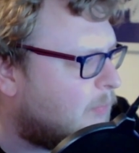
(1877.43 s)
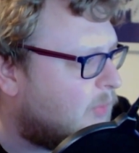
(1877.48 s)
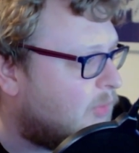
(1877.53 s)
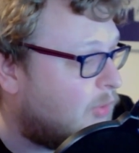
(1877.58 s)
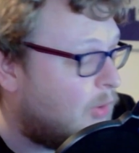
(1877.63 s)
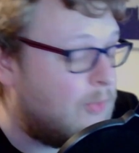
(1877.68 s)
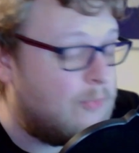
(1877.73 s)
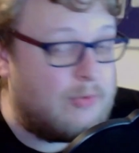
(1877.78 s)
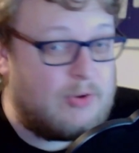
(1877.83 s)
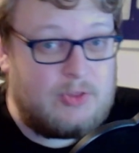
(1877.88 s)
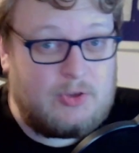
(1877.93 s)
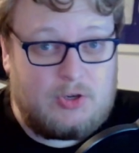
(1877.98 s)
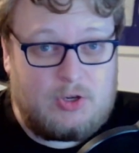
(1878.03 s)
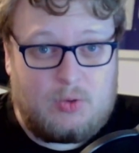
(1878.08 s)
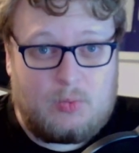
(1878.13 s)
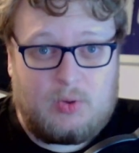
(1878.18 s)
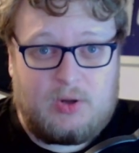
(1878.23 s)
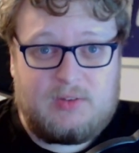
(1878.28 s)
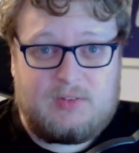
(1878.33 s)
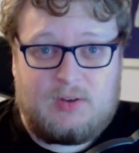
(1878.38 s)
So hopefully the
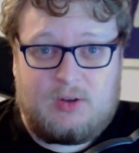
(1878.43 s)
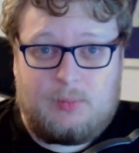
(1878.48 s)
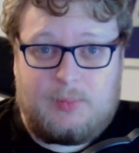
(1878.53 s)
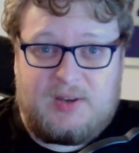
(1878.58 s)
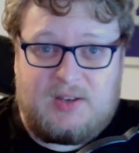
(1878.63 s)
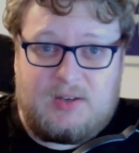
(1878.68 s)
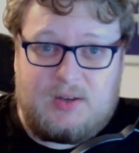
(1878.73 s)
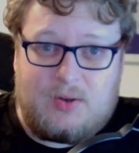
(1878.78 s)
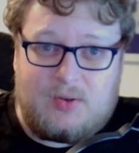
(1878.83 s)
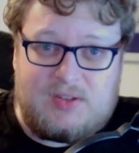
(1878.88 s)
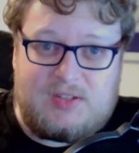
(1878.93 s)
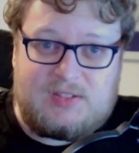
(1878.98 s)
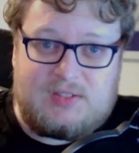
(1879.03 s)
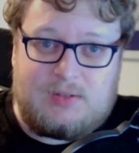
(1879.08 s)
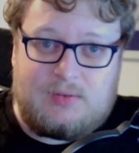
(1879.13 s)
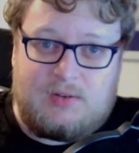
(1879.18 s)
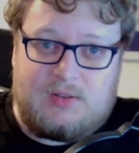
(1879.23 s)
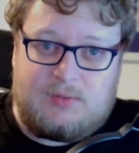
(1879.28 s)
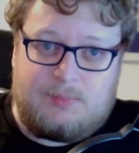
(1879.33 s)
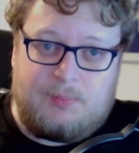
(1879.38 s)
new one is a little bit
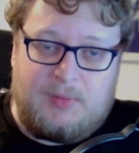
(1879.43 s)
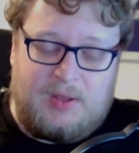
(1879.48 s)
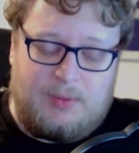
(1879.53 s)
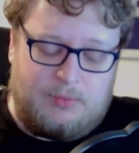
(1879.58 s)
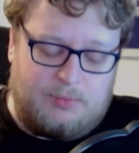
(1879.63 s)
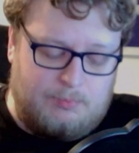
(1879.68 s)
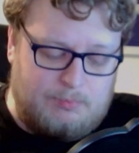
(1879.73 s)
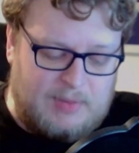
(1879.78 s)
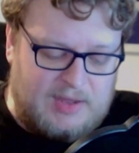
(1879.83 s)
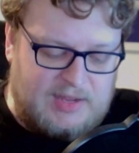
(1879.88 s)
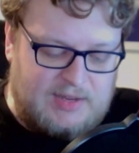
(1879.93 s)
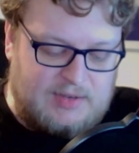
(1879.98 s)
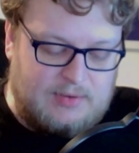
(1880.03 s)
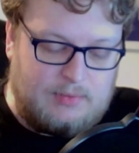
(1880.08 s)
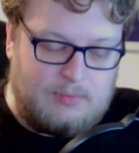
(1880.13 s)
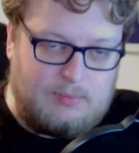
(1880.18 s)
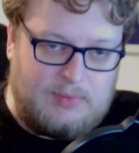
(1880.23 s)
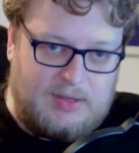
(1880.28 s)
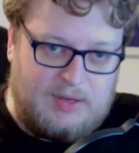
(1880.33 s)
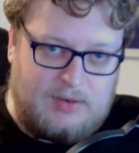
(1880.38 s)
nicer. It's
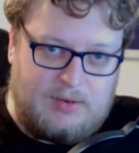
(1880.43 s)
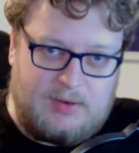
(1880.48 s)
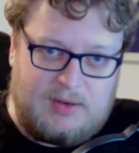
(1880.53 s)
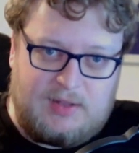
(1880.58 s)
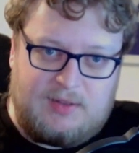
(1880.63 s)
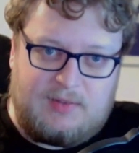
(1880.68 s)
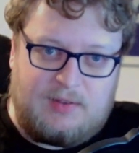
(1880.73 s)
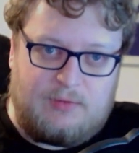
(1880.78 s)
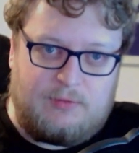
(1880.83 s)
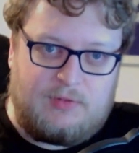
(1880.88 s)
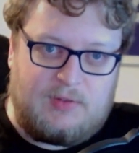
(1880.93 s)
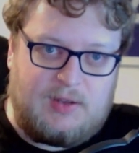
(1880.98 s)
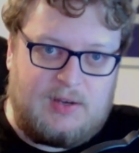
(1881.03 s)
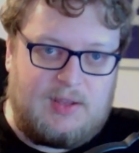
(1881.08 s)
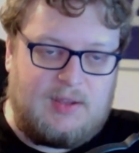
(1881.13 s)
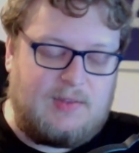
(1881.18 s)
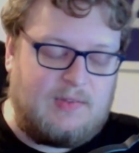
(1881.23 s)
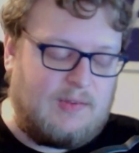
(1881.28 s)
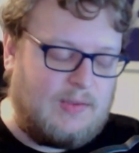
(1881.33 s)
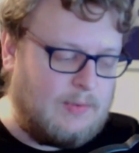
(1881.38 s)
made in native
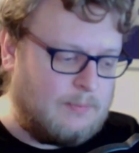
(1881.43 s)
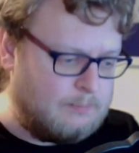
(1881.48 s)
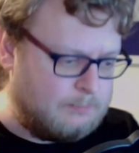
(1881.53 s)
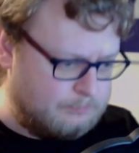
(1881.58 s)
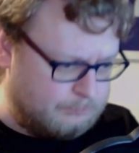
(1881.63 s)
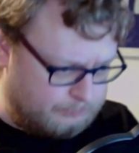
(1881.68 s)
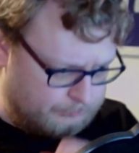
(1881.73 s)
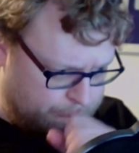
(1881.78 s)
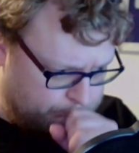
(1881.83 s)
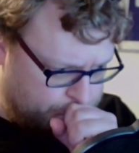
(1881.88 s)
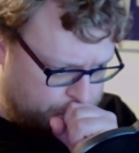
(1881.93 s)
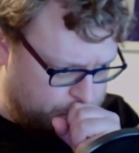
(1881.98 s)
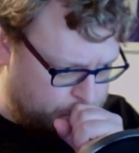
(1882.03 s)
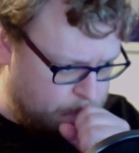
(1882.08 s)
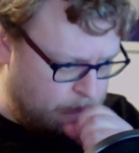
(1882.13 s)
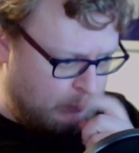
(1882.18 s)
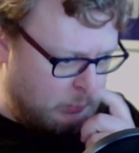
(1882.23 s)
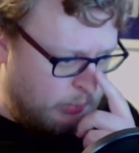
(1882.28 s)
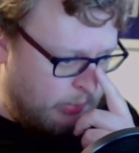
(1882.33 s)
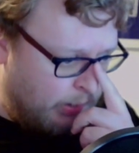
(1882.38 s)
1080
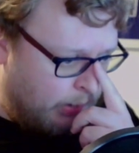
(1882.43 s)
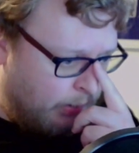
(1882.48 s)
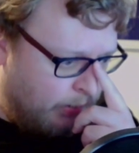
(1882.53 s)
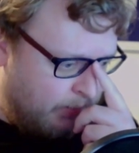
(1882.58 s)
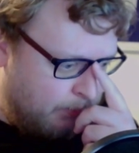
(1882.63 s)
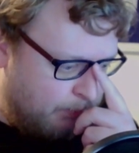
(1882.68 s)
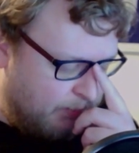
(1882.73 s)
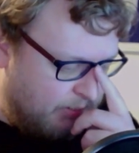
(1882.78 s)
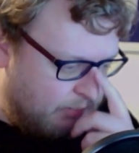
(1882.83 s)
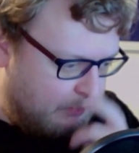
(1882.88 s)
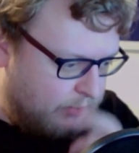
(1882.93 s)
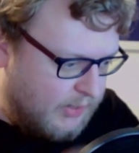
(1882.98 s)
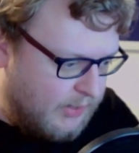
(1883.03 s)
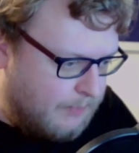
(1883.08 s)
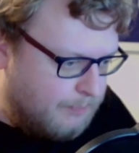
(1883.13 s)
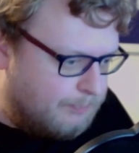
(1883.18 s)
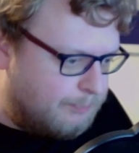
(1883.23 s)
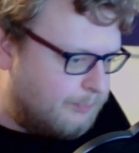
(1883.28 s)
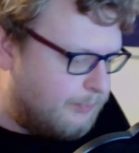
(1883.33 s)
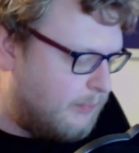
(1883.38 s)
with a high bit
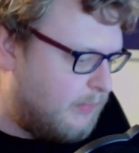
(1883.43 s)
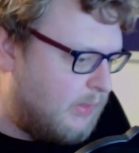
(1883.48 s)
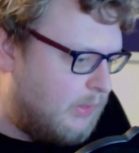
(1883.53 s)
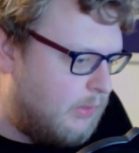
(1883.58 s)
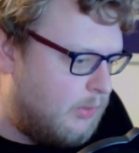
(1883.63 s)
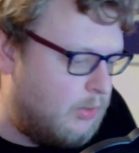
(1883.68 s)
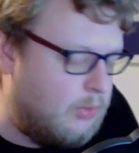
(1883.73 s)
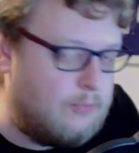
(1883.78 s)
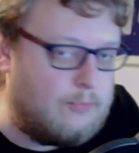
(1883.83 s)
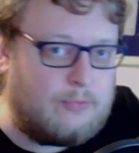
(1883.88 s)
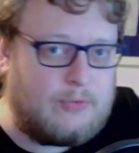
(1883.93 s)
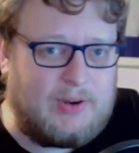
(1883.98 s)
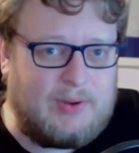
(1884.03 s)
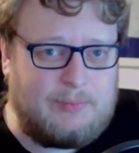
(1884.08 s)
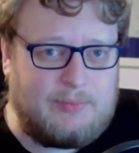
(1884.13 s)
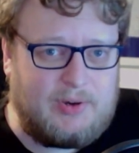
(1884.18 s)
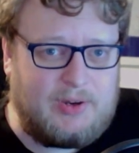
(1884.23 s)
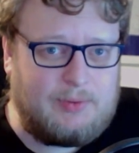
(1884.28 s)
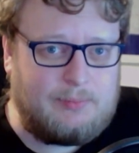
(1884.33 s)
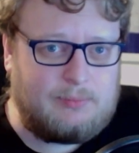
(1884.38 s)
rate and a good
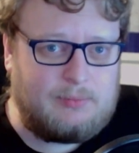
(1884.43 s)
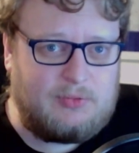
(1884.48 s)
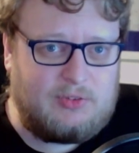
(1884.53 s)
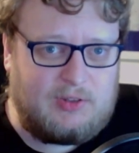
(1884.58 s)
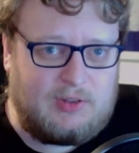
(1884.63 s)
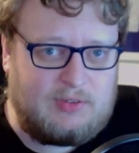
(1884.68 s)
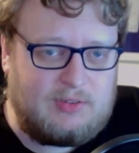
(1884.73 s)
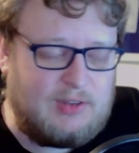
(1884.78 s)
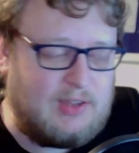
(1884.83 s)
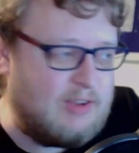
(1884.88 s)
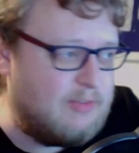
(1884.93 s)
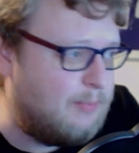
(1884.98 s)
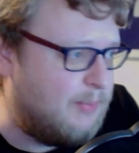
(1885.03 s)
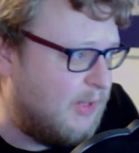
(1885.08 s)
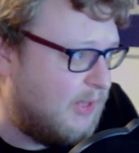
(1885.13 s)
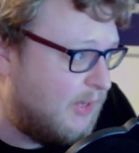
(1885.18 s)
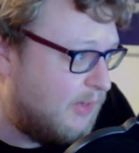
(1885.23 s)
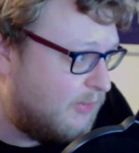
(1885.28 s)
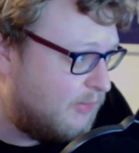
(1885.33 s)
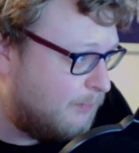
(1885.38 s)
frame rate, 60
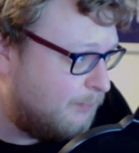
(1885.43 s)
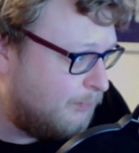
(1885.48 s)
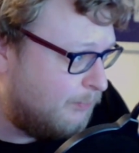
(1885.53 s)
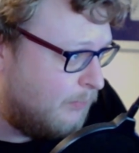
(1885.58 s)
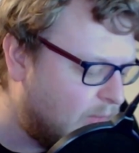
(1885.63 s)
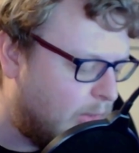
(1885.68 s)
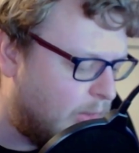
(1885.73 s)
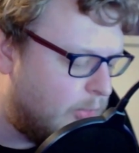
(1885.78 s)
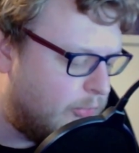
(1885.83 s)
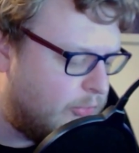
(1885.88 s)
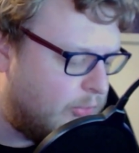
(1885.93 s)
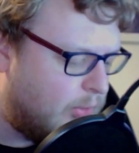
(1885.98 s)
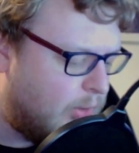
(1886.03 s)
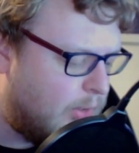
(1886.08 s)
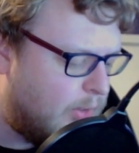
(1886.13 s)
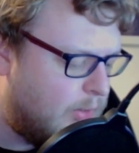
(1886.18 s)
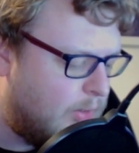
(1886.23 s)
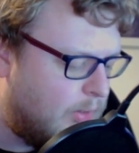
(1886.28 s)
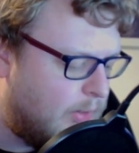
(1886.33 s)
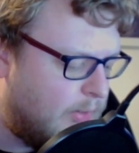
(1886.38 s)
FPS. I also
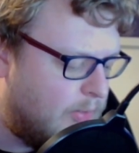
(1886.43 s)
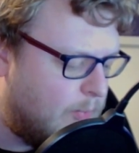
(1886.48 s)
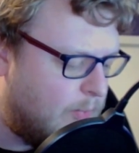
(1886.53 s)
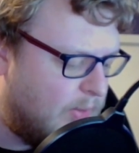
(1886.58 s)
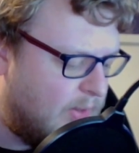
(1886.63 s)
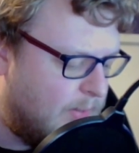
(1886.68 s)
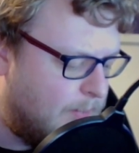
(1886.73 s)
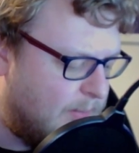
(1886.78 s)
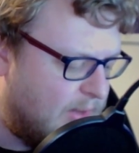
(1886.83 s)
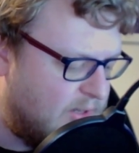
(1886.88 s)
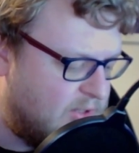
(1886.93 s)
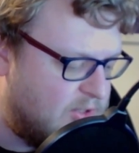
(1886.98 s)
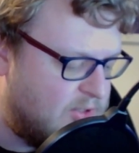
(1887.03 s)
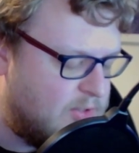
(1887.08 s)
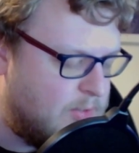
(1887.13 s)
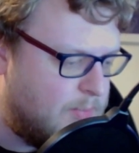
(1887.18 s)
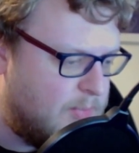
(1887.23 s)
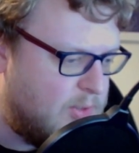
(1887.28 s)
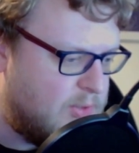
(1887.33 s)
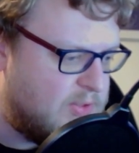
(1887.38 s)
kind of like the way it matches
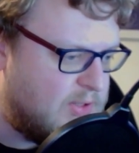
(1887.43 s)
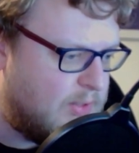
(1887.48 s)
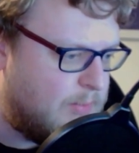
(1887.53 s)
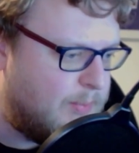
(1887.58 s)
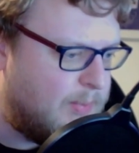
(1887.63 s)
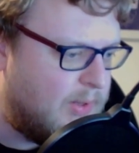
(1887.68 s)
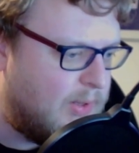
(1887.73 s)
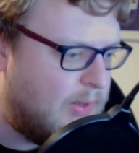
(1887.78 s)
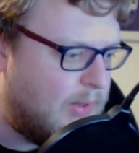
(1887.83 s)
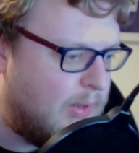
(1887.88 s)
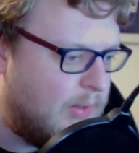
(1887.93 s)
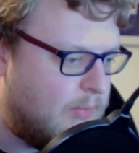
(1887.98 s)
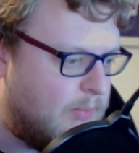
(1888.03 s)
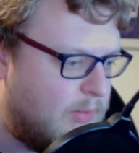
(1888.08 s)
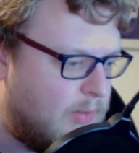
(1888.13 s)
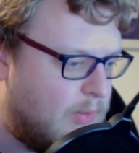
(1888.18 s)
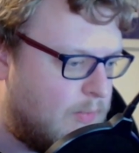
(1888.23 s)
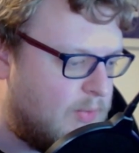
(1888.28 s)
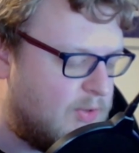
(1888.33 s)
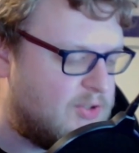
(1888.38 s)
the music, but
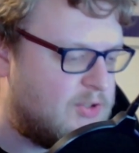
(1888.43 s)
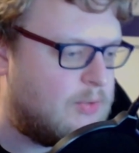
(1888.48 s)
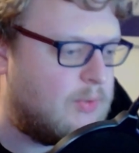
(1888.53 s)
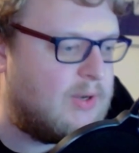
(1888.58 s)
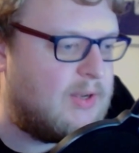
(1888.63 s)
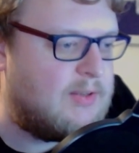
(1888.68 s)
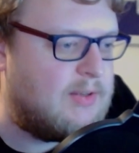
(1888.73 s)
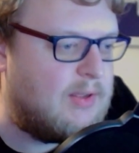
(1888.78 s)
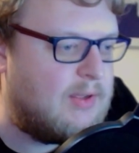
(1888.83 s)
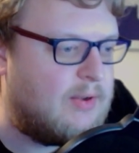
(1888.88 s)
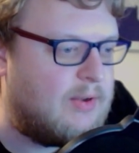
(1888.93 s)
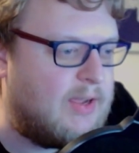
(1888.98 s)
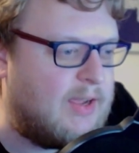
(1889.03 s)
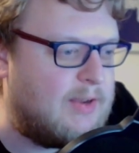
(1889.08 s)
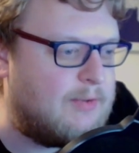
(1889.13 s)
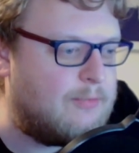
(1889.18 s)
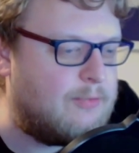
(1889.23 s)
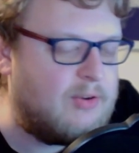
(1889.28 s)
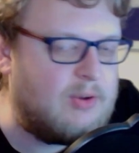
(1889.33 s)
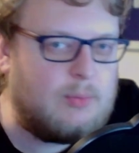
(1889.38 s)
the original idea I
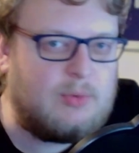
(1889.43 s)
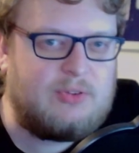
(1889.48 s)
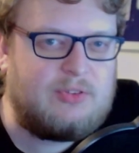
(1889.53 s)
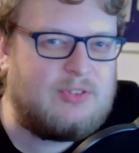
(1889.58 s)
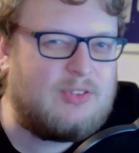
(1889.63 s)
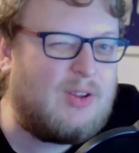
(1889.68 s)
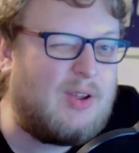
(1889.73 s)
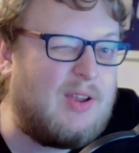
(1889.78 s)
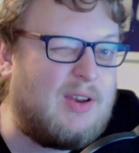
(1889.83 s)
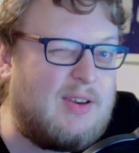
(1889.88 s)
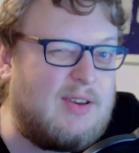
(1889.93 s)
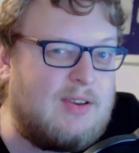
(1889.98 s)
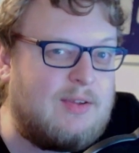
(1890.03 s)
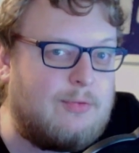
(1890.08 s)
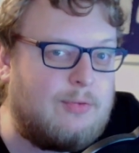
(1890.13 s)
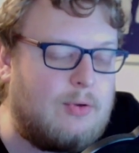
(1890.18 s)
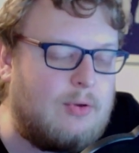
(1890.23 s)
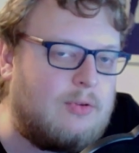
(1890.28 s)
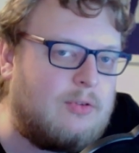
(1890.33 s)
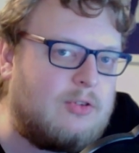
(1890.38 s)
had for it was slightly
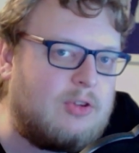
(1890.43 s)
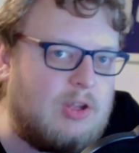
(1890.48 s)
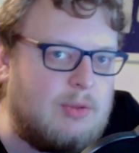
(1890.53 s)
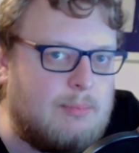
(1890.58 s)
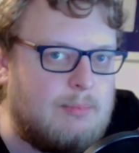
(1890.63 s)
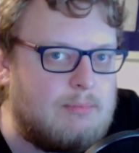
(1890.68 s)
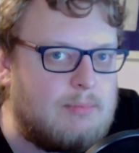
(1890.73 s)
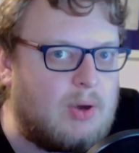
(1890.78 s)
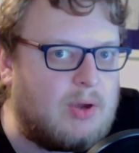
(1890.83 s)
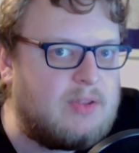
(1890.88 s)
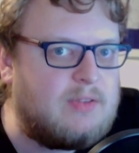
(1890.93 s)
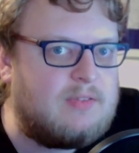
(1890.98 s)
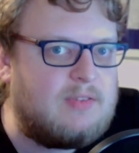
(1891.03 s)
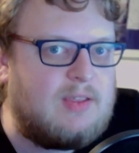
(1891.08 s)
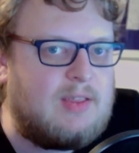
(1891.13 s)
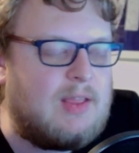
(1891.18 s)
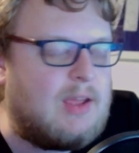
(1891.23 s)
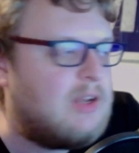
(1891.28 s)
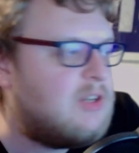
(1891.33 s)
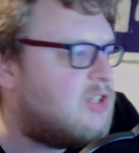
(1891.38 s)
different, so you might
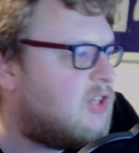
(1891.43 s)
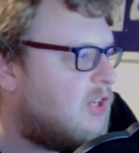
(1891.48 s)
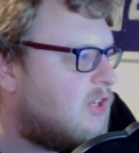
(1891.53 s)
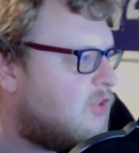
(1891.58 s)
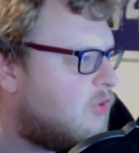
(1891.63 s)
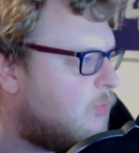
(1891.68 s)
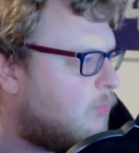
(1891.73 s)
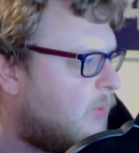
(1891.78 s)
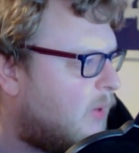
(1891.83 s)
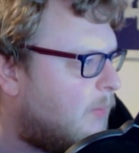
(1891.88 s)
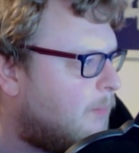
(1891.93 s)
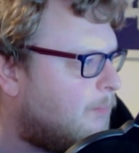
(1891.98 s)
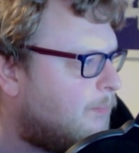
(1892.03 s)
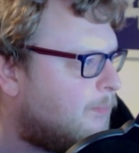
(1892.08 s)
see that change as well.